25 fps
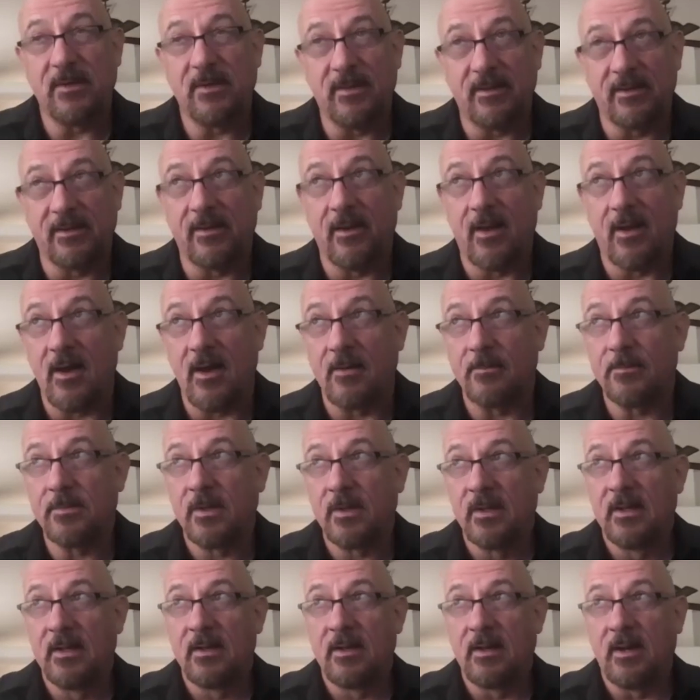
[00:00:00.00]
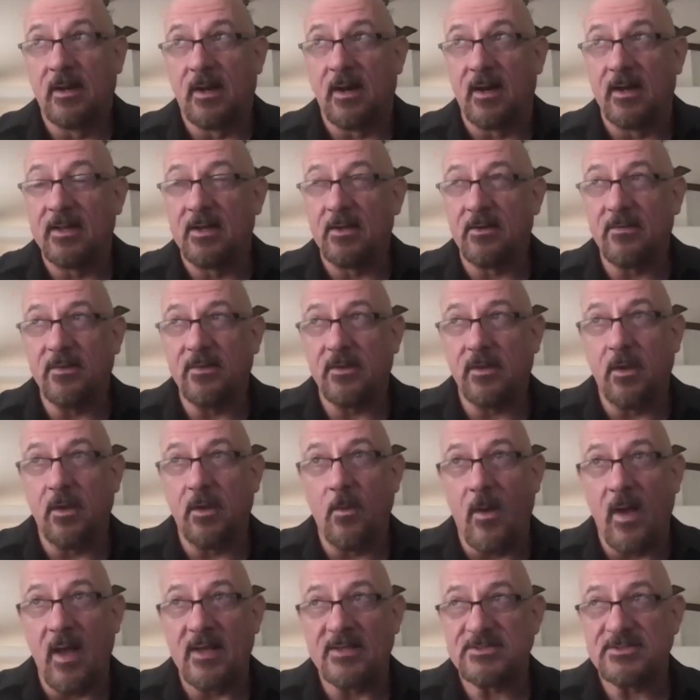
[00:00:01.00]
it up. Here in the
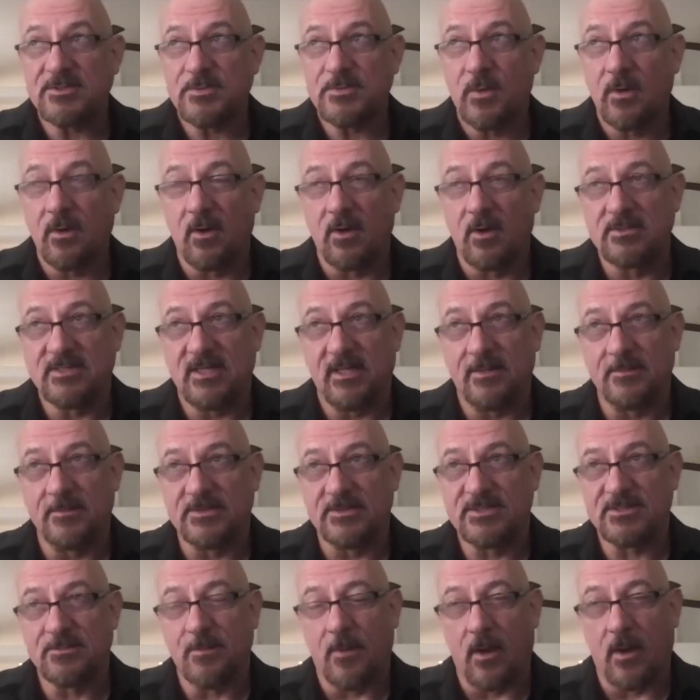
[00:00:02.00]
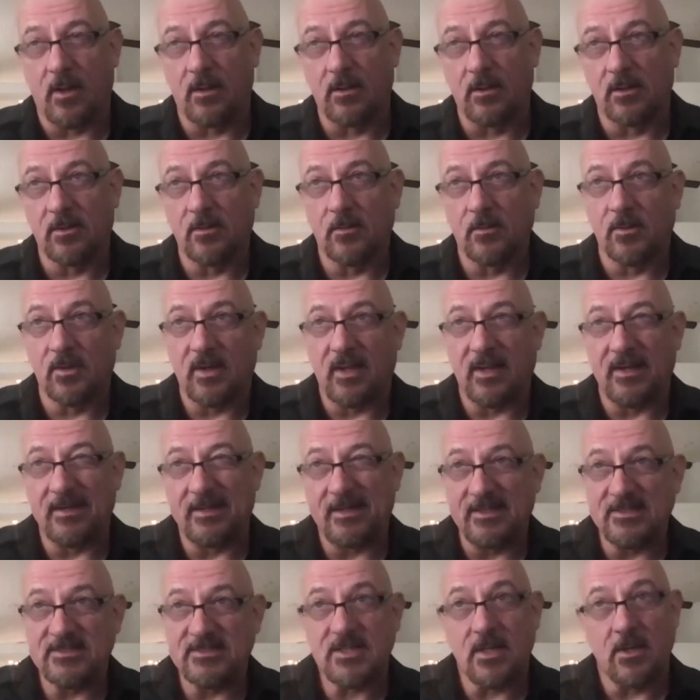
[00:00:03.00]
US, where our team is smaller, we're kind of
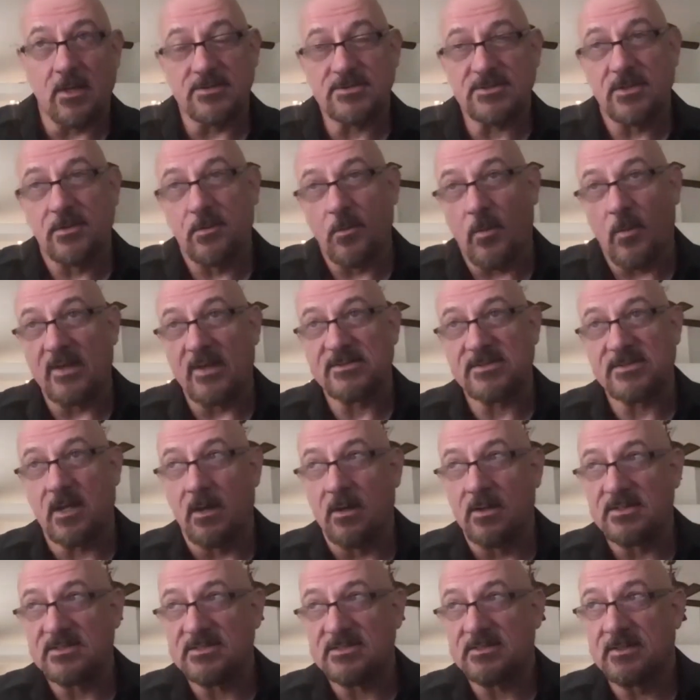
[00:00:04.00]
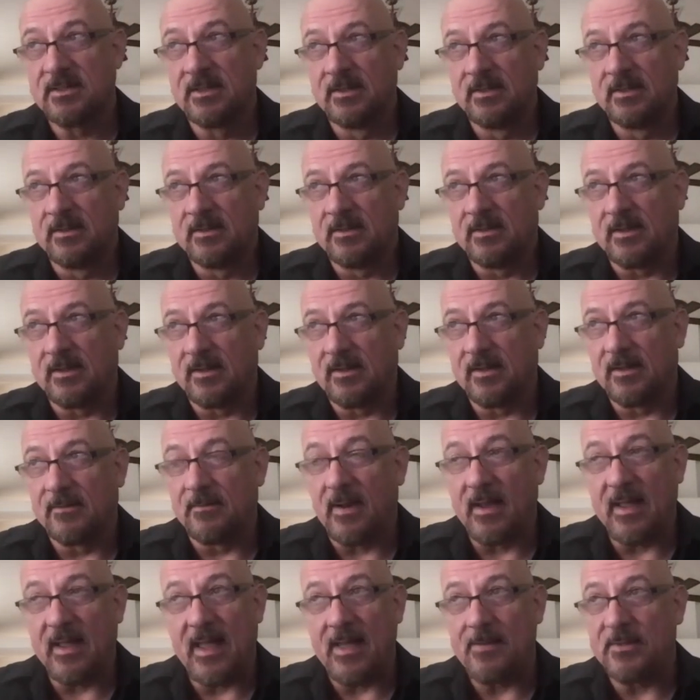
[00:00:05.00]
East Coast and West Coast,
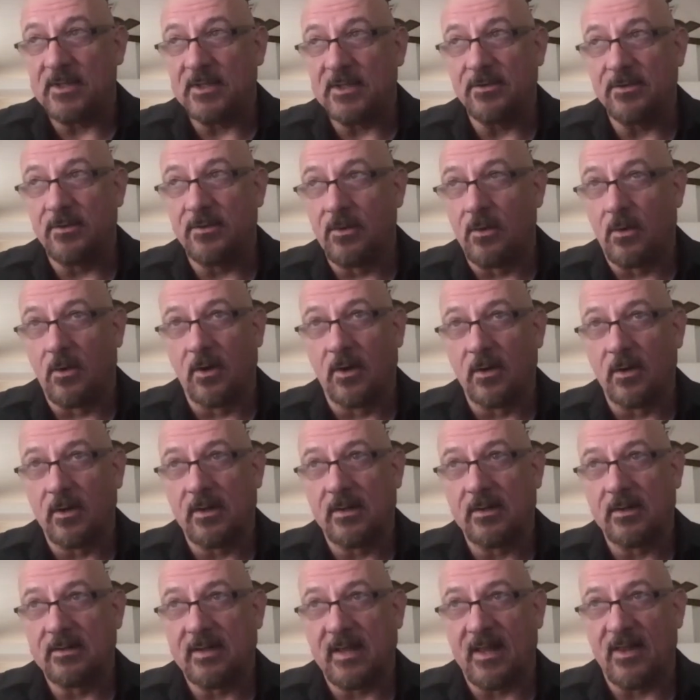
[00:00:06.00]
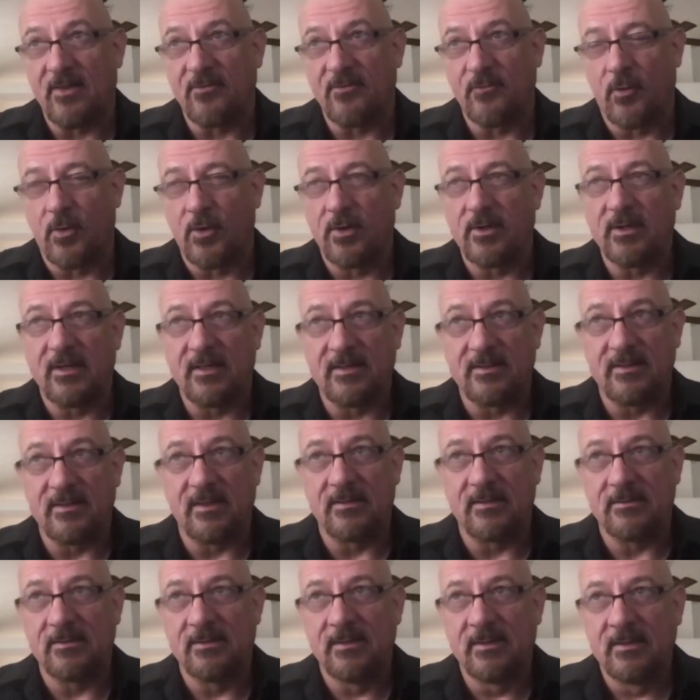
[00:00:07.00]
Miami, New York, California. And
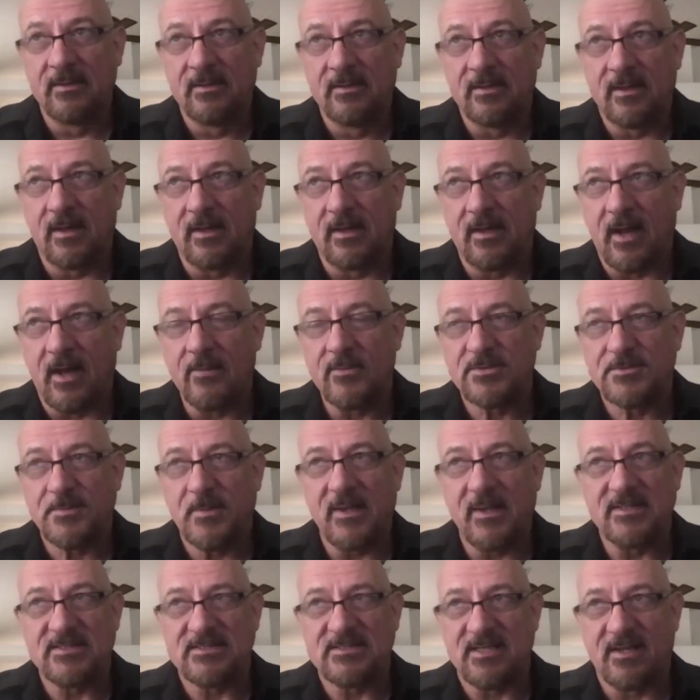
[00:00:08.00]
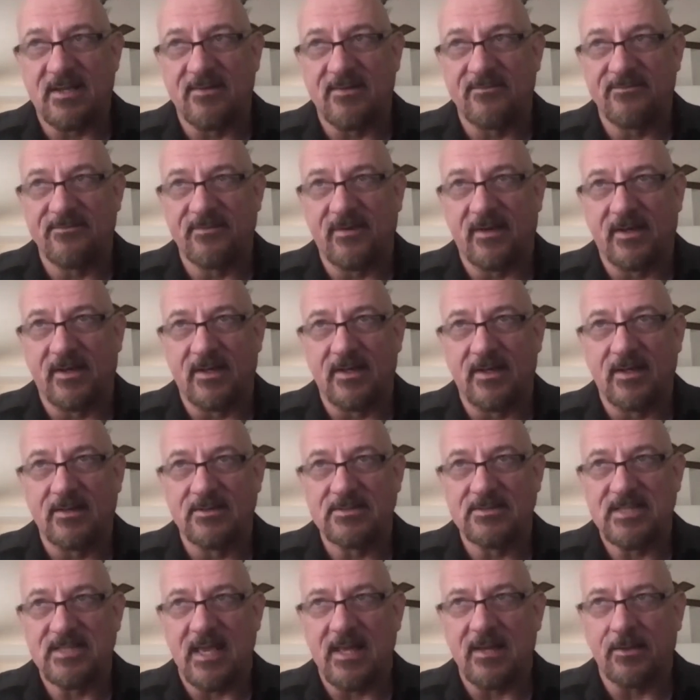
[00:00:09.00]
then I was based out of
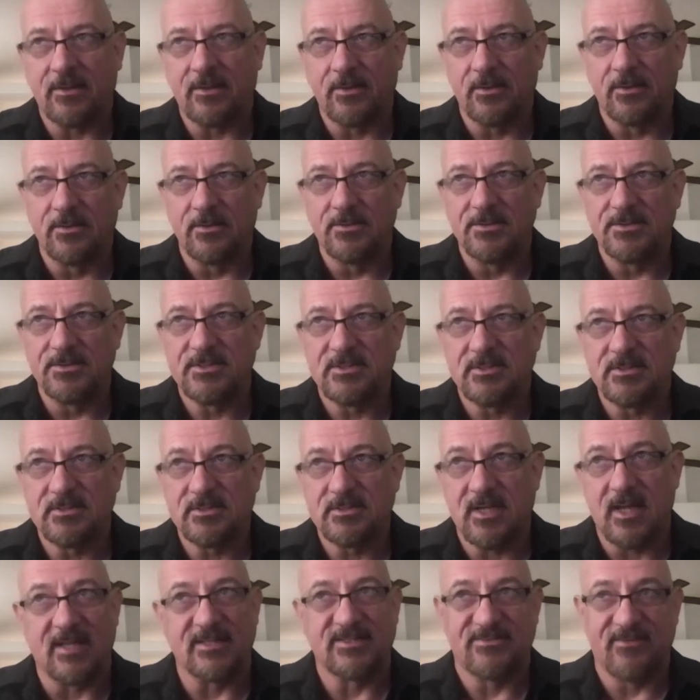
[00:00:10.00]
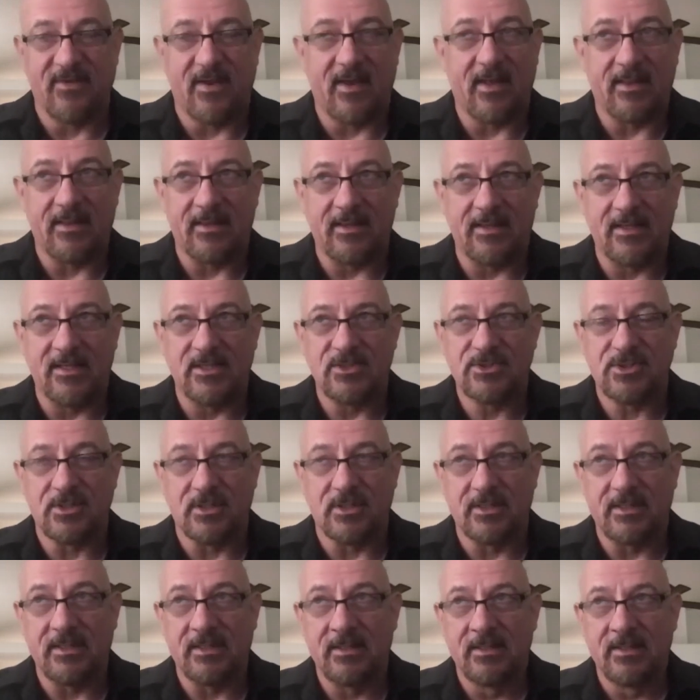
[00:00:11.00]
Santa Cruz, Scotts Valley
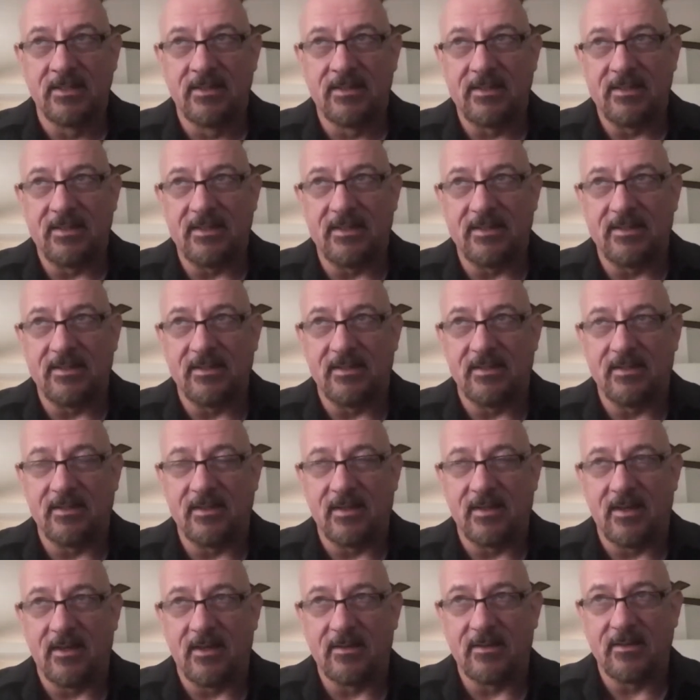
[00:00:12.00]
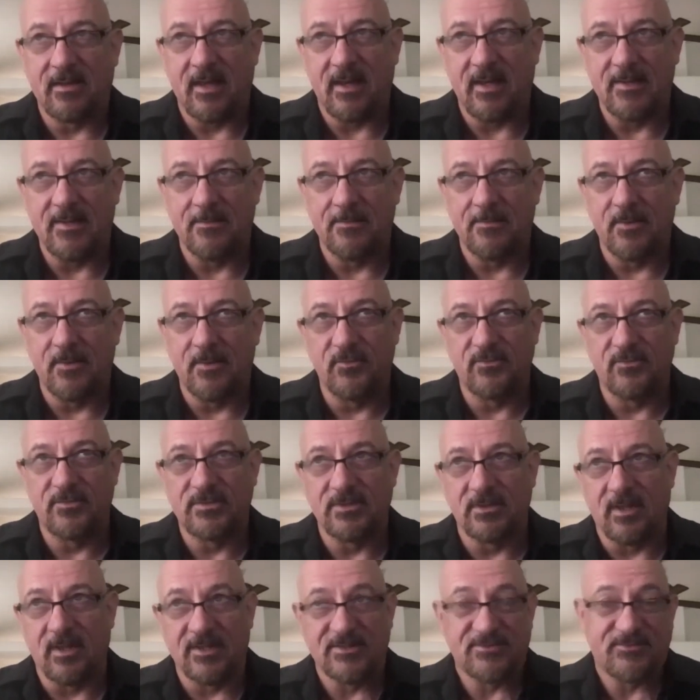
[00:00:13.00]
initially, and then kind of moved
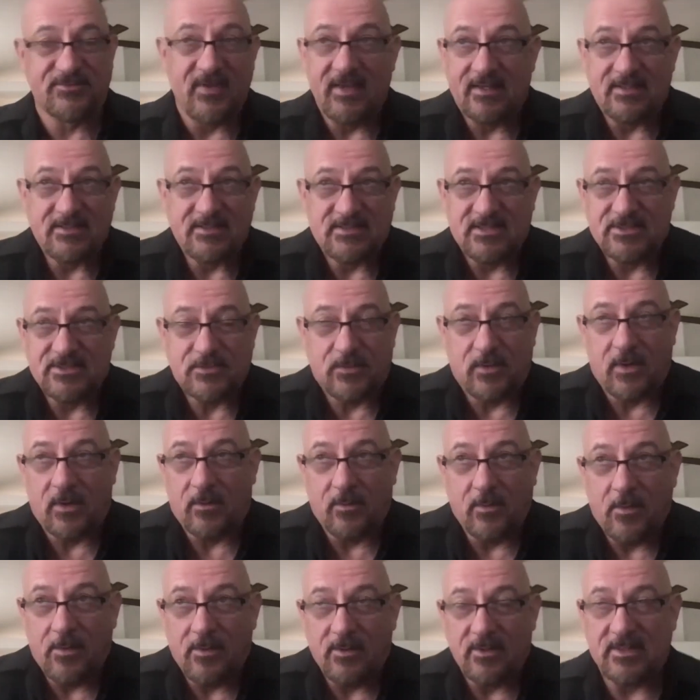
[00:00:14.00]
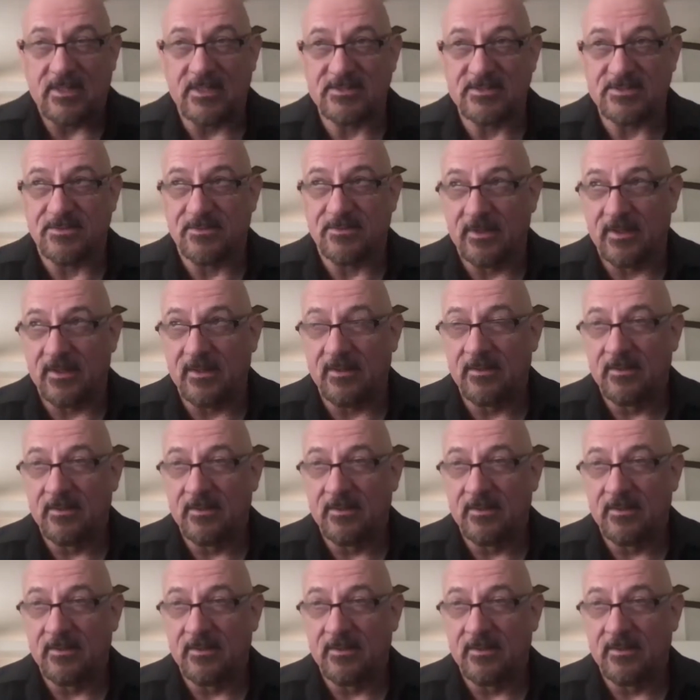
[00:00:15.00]
to Las Vegas. Since we're all remote, it doesn't really